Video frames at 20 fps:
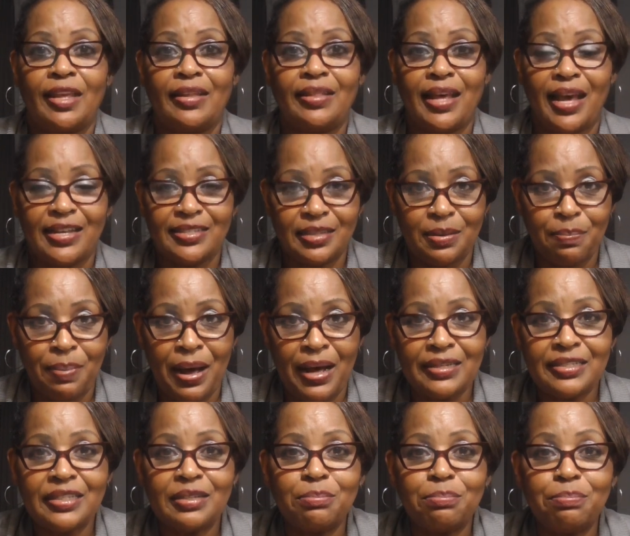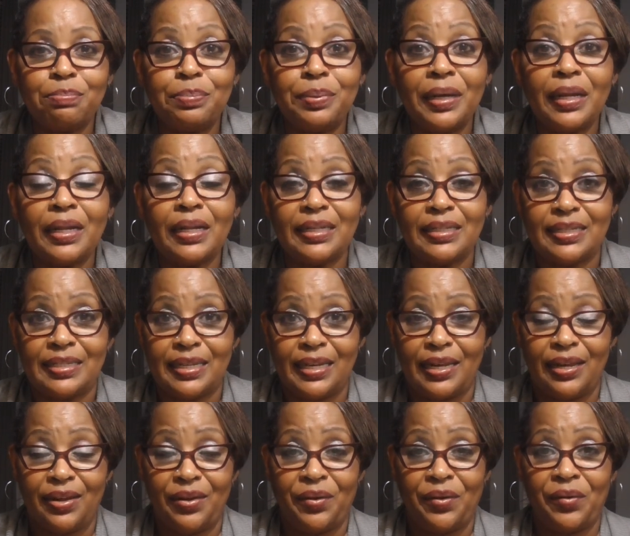that's a
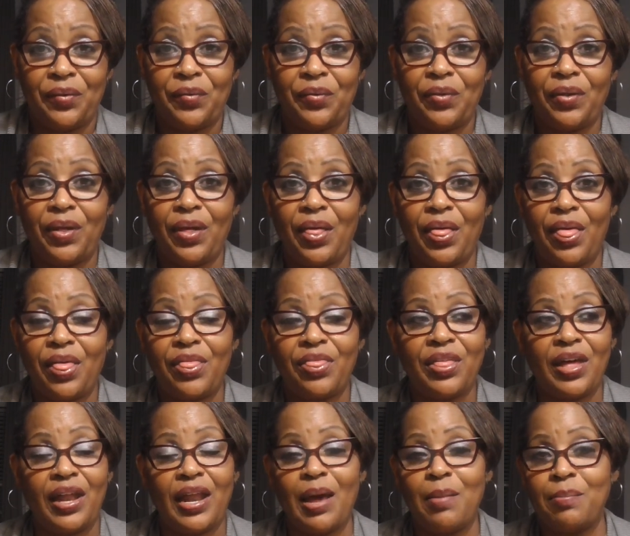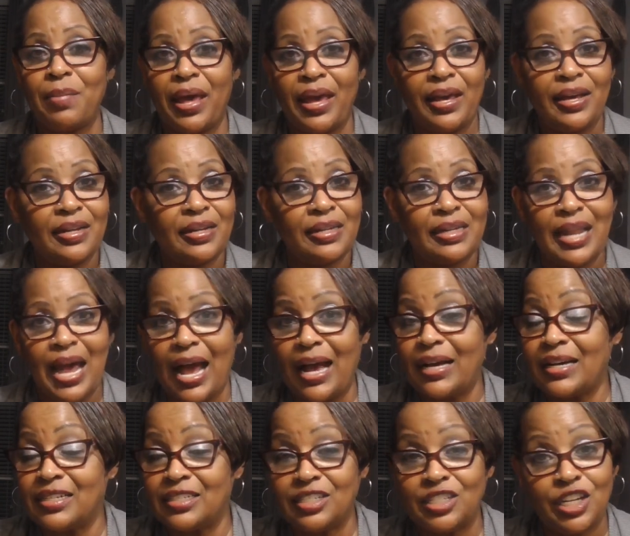possibility that I may
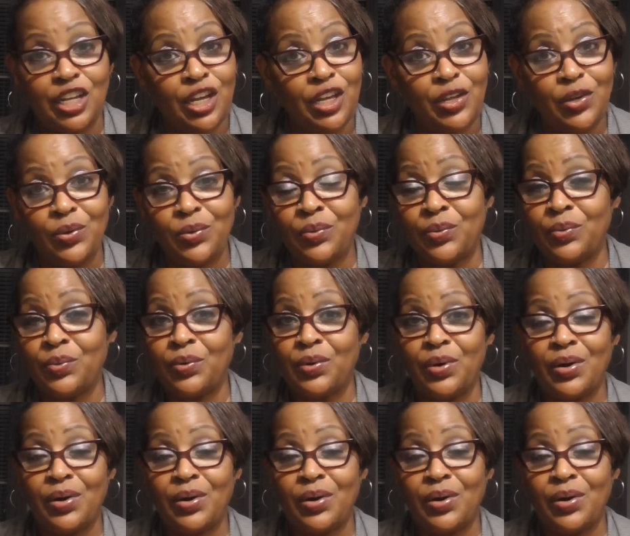not continue